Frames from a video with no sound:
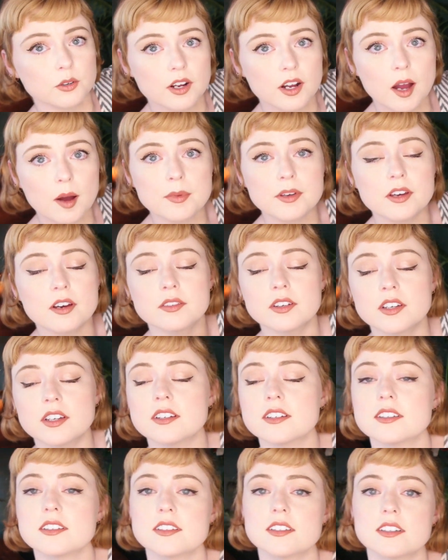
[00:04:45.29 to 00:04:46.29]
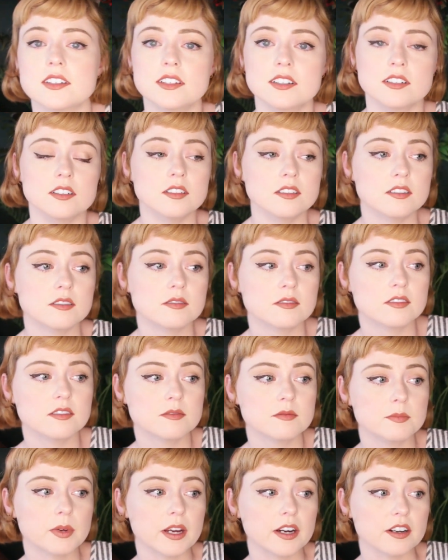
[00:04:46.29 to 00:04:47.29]
copy of it in
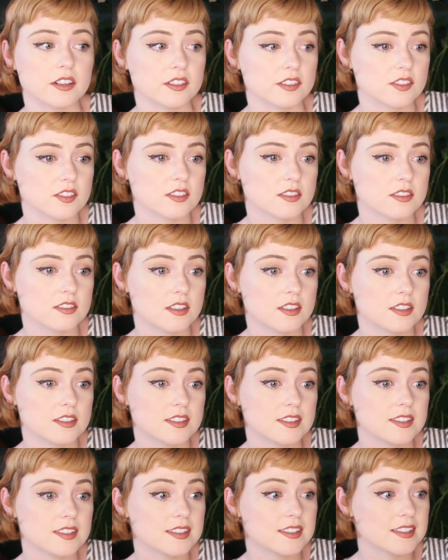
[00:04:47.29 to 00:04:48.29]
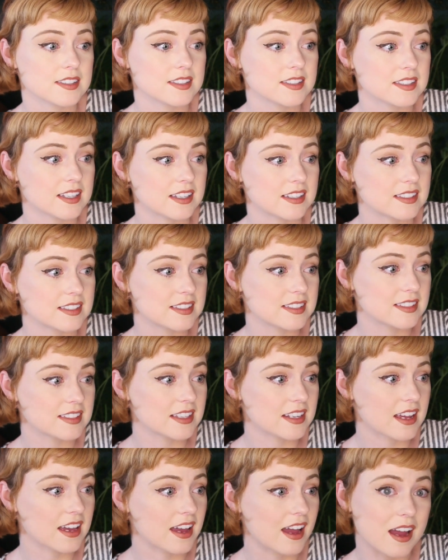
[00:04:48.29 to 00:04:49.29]
Paris six
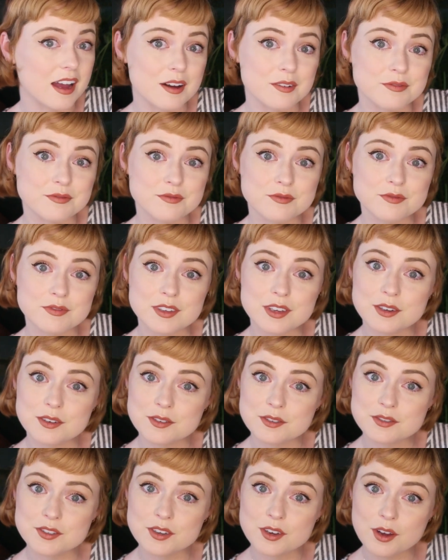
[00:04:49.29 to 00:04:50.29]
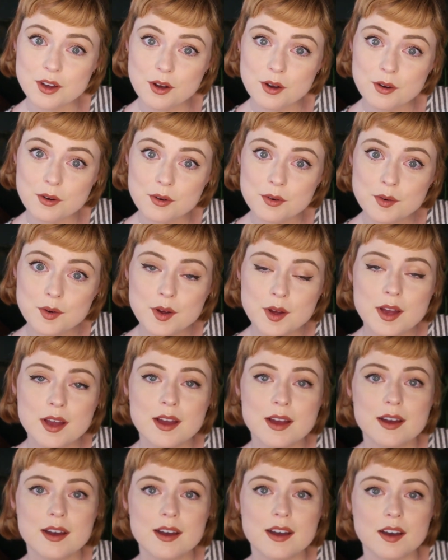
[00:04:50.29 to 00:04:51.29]
and a half years ago.
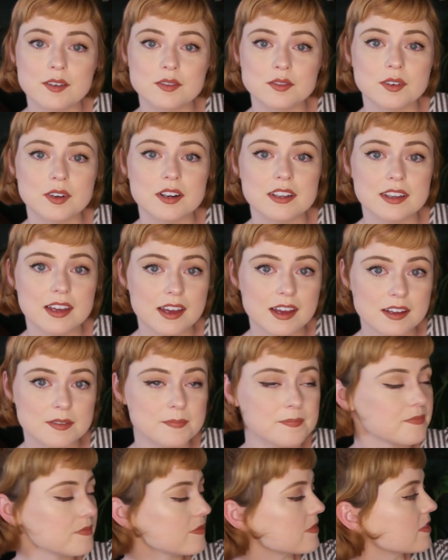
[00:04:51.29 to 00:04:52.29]
Haven't read it yet.